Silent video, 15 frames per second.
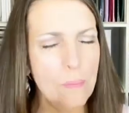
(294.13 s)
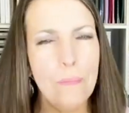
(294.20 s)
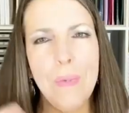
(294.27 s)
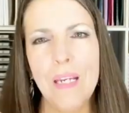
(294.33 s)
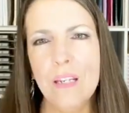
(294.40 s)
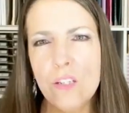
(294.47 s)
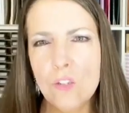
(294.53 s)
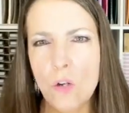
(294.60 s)

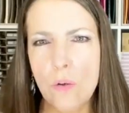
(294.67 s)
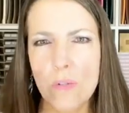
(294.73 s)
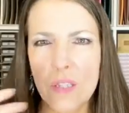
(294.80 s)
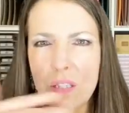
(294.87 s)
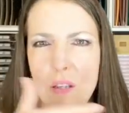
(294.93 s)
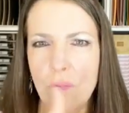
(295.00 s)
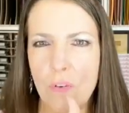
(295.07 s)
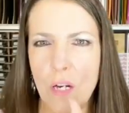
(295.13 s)
meetings are always
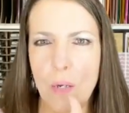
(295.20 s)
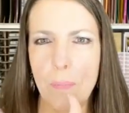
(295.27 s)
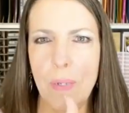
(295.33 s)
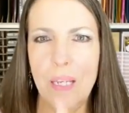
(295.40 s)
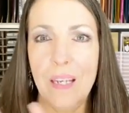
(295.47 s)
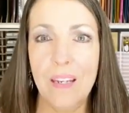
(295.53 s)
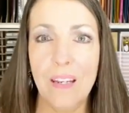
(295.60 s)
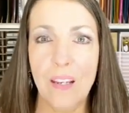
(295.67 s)
at the very
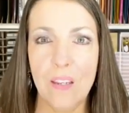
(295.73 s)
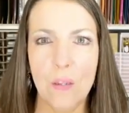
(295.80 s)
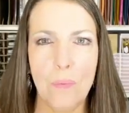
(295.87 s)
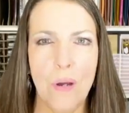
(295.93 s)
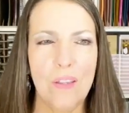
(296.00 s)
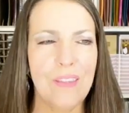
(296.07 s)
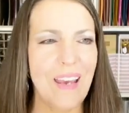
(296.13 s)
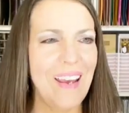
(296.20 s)
beginning of the
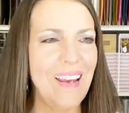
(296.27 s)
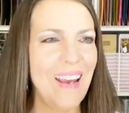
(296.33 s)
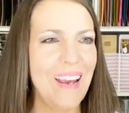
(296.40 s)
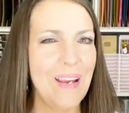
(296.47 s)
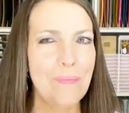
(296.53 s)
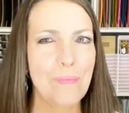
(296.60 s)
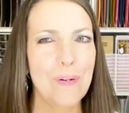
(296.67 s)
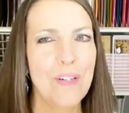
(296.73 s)
month. Hey,
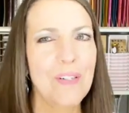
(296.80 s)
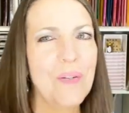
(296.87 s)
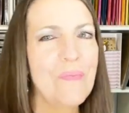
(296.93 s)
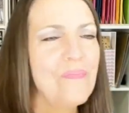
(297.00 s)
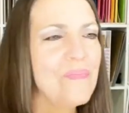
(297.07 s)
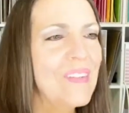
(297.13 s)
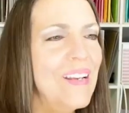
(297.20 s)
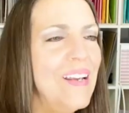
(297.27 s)
April.
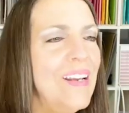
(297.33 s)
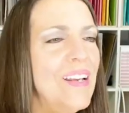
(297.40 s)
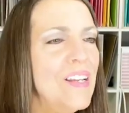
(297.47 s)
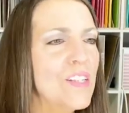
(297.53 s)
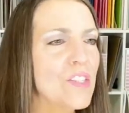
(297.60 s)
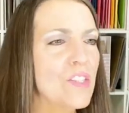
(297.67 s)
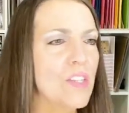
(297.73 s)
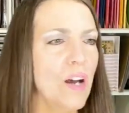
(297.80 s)

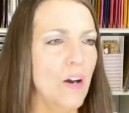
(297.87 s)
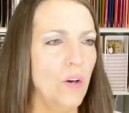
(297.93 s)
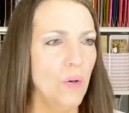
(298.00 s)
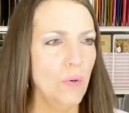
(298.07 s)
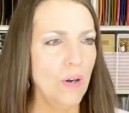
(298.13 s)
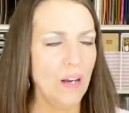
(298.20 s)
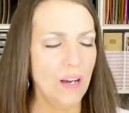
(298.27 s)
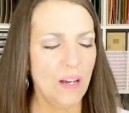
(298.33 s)

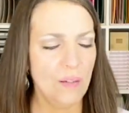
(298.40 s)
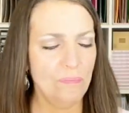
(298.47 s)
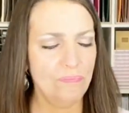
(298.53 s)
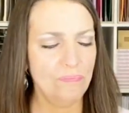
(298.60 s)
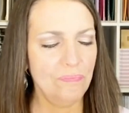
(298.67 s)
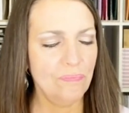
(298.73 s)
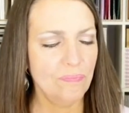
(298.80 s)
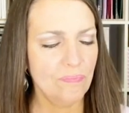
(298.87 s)
So,
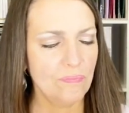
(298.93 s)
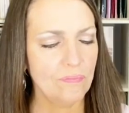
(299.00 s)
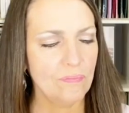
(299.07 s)
um,